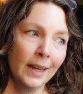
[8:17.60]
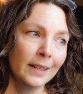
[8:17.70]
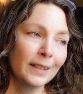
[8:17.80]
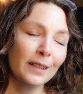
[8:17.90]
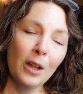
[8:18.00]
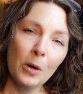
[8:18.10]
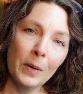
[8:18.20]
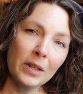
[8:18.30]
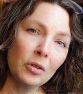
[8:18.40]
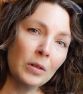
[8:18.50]
slow
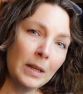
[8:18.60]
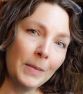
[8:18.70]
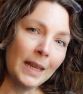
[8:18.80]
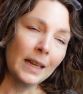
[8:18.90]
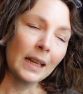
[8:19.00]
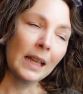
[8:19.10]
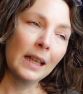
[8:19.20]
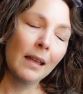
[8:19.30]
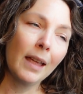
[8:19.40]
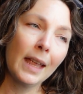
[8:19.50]
and dreamy,
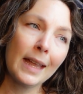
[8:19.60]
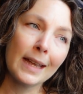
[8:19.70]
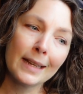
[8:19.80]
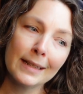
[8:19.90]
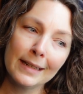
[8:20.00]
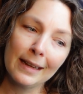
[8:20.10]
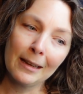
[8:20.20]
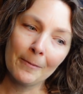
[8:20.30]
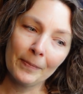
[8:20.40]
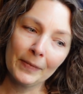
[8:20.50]

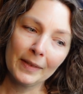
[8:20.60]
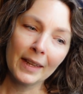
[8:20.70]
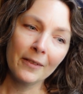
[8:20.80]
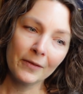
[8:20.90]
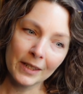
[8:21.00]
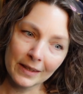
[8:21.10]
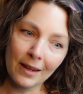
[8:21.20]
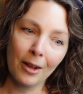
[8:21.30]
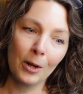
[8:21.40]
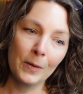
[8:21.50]
and life does
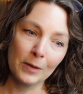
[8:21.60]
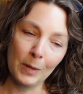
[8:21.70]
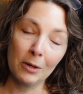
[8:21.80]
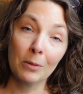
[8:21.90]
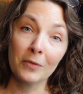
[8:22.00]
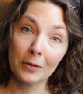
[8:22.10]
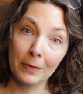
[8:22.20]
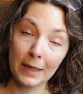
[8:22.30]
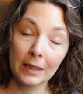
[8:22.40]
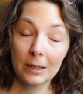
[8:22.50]
not always make room for
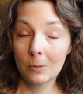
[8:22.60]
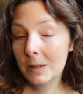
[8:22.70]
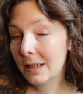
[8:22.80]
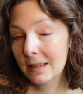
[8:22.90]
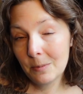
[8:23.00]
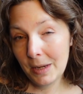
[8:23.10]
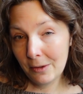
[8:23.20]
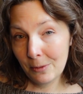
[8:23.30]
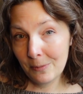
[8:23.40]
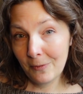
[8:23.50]
writing. We need to
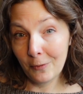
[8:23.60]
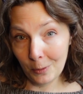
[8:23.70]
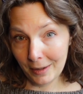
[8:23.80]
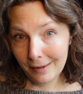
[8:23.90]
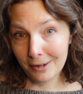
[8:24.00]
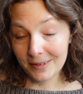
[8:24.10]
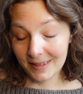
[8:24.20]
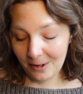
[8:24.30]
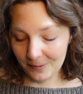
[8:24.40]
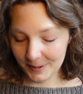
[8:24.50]
make room for it
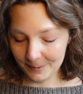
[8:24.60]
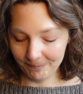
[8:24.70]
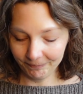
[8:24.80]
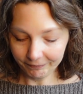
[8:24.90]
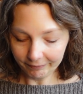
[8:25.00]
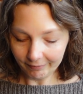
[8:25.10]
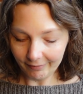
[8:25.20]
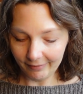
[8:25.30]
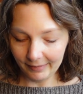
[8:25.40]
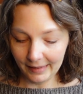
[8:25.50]
ourselves.
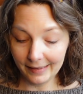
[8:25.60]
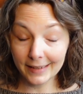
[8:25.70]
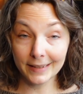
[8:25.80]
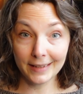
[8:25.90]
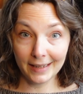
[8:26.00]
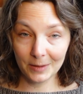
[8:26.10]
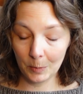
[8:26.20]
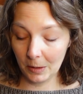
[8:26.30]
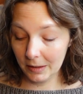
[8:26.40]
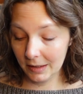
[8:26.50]
This next
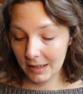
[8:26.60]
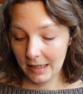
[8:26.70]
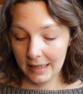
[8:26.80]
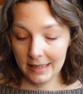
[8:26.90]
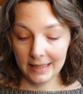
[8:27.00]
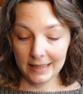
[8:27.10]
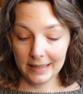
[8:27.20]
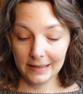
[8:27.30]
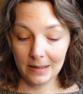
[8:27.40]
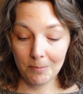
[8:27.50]
book
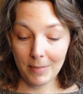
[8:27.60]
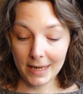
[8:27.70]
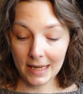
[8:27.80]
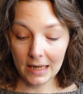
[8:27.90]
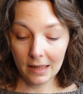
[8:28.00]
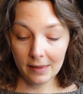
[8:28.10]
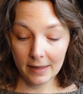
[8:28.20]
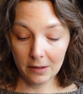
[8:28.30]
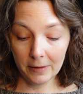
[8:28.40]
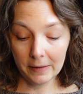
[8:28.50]
is Making a
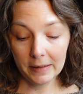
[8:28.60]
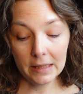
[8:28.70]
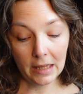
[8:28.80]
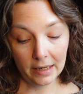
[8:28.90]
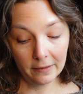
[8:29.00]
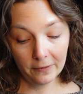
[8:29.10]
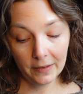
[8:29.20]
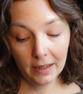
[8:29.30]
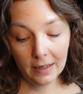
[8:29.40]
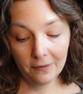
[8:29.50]
Literary Life,
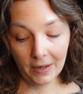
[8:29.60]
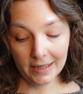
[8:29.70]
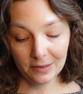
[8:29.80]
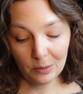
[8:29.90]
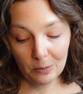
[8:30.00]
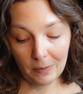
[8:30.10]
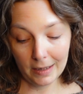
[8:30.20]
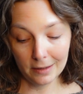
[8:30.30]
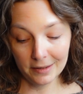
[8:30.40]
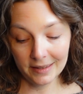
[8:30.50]
Advice for
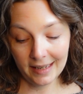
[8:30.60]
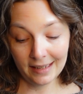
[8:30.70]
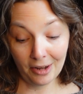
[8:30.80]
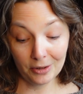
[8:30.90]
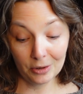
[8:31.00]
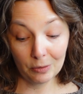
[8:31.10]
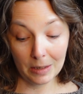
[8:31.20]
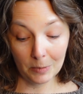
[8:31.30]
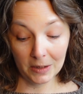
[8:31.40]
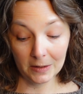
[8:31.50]
Writers and Other
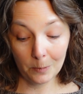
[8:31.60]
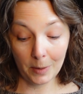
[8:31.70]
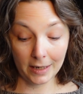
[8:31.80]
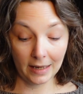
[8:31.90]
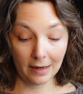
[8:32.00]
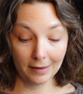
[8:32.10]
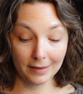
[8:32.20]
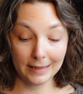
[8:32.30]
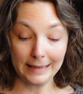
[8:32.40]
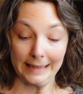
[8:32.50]
Dreamers by
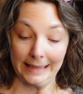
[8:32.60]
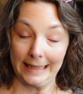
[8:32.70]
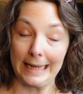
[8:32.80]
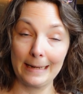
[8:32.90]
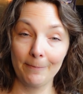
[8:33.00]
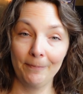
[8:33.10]
Carolyn C.